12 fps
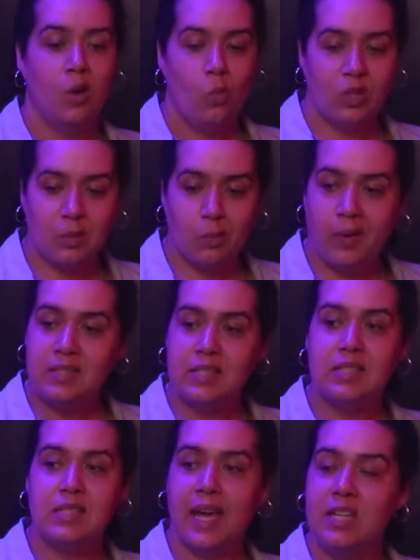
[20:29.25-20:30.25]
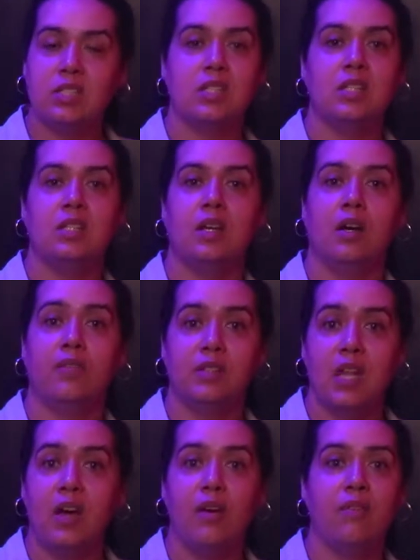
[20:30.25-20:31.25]
with a presentation of
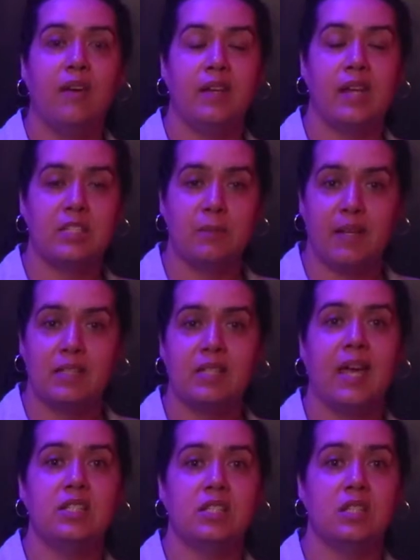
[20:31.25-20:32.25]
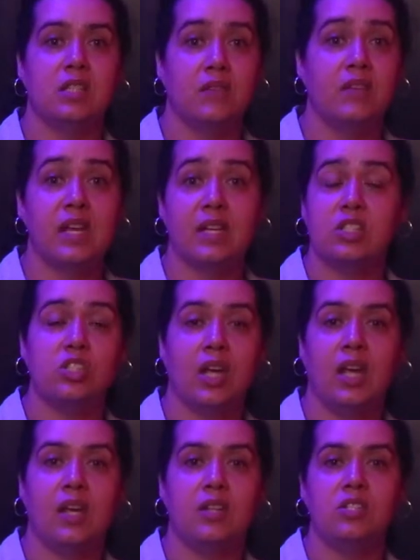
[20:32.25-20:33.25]
love and expectation of an
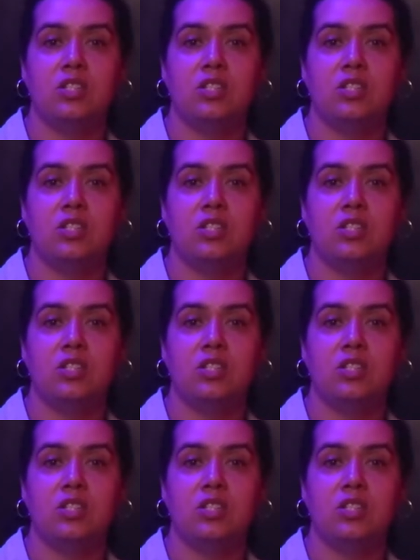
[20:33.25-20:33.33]
exchange,